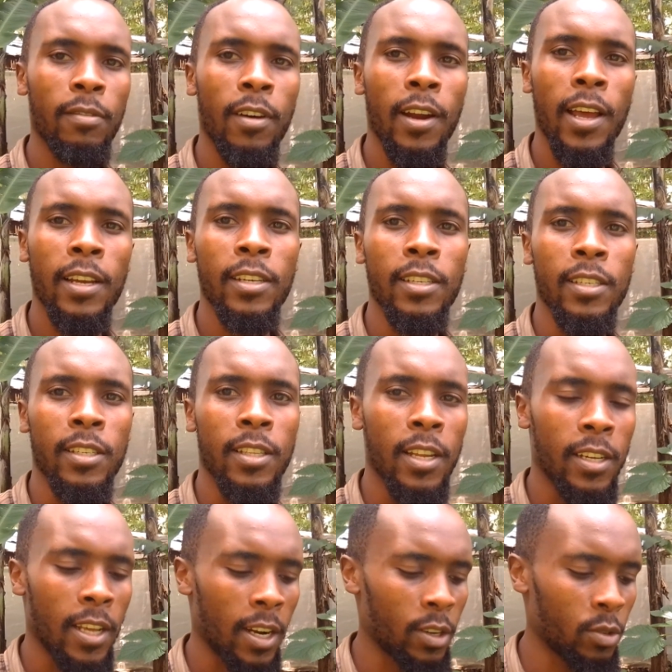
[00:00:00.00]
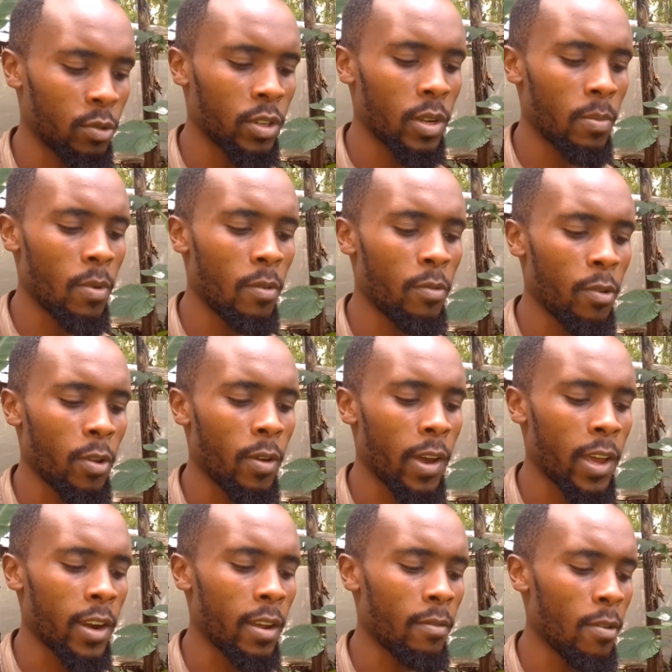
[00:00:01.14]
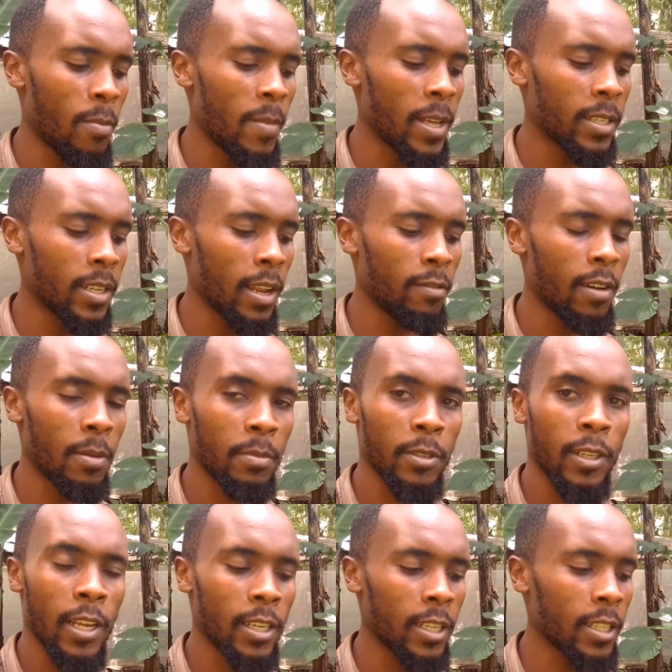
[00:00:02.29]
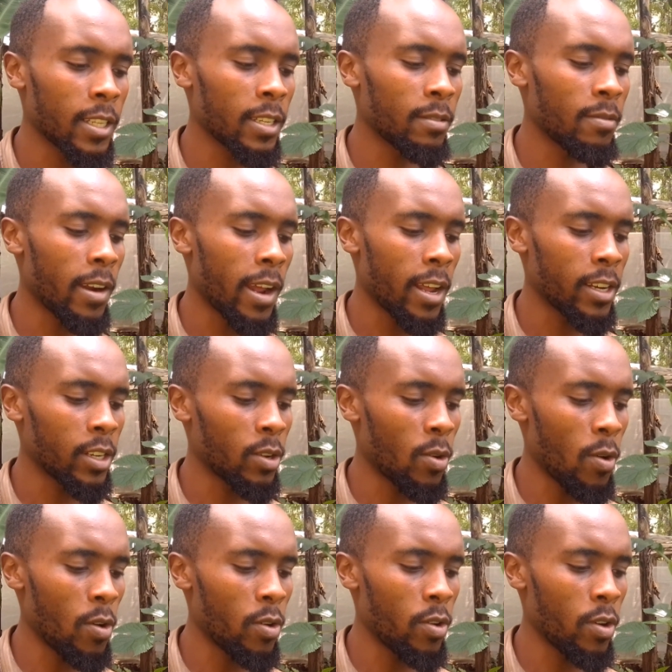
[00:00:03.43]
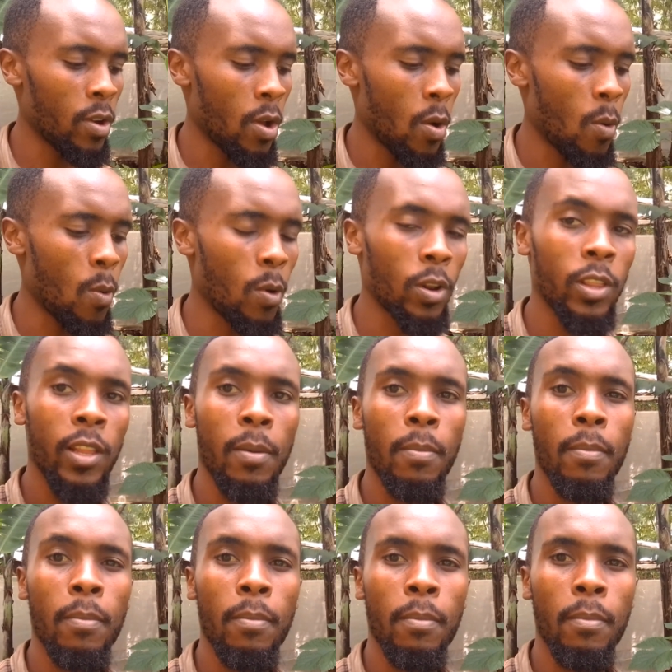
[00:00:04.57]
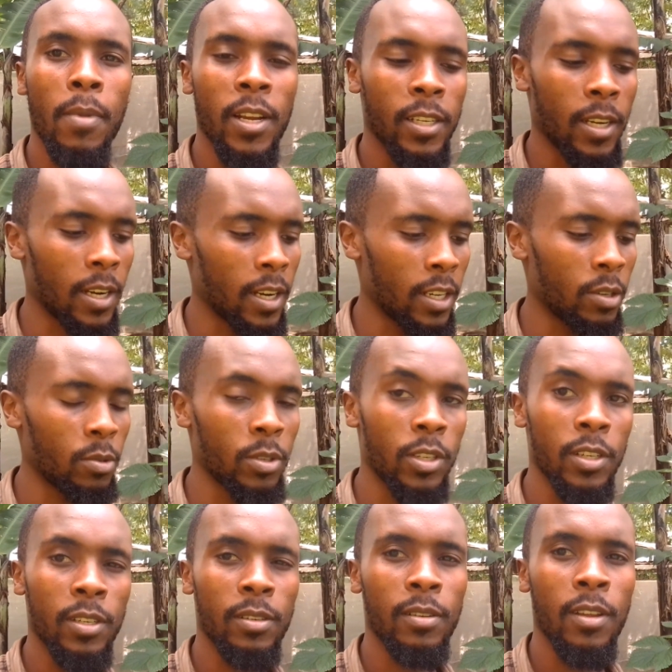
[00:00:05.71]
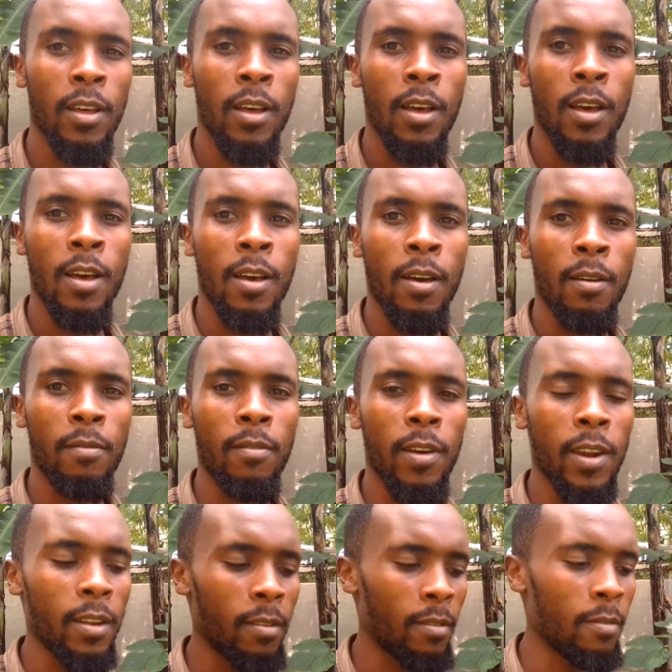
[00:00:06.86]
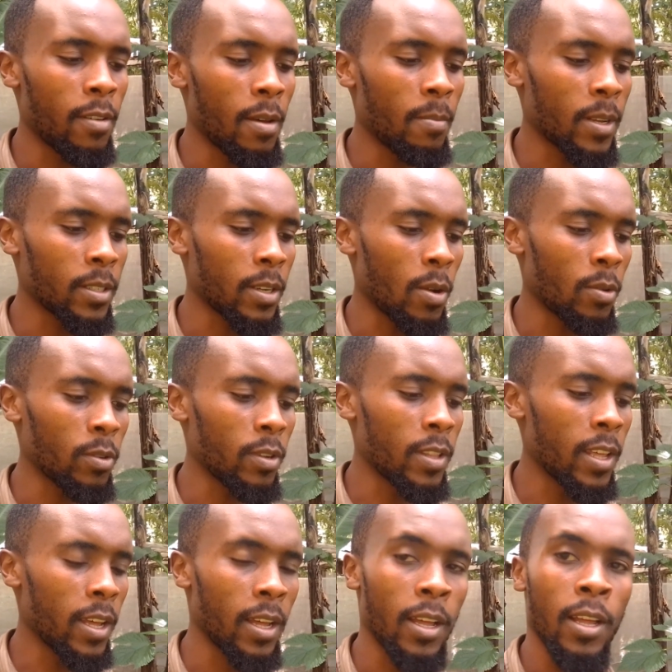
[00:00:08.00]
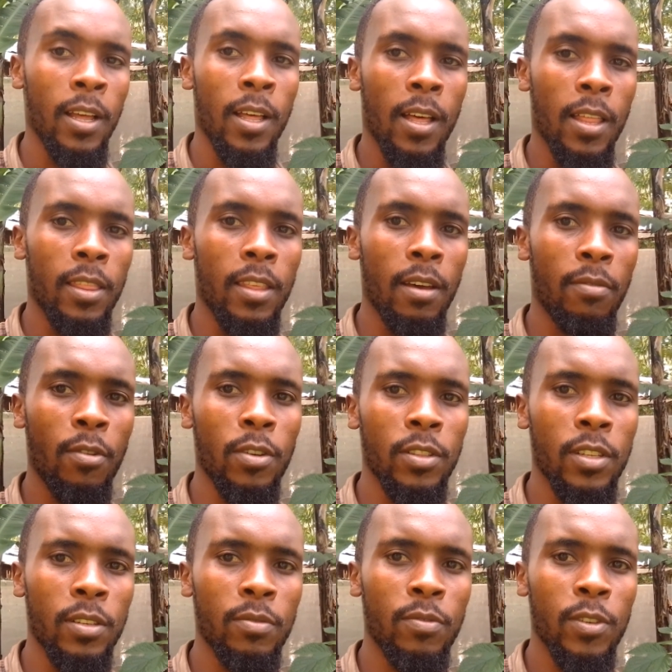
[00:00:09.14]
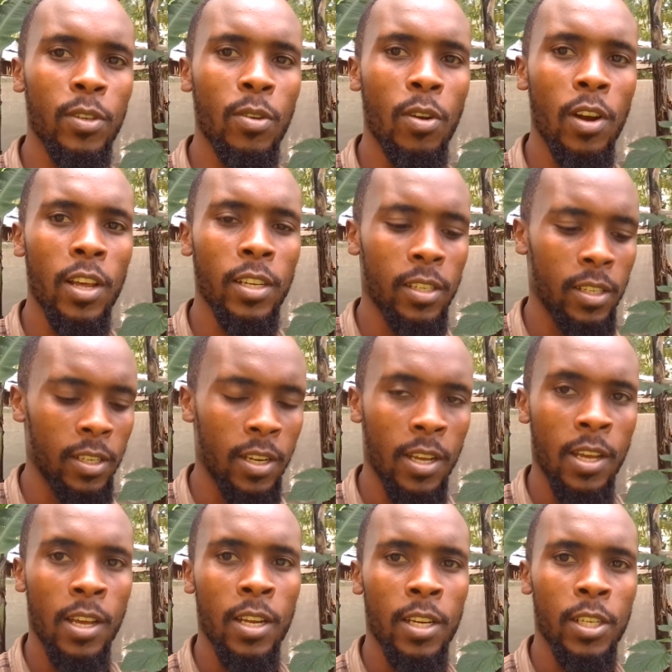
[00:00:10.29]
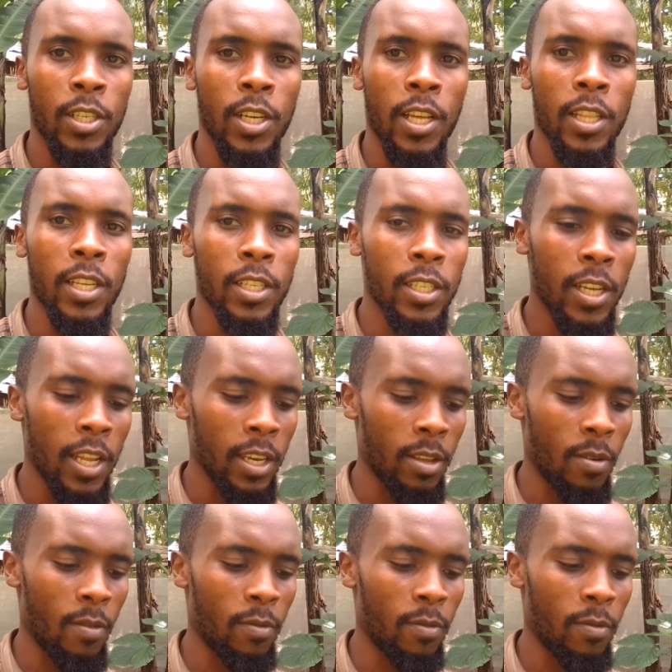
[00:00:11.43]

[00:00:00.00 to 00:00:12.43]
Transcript: varieties that are suitable for your area. For myself, I'm starting this variety called Waltham butternut, which is very famous out there. And therefore, in this video, let's share the journey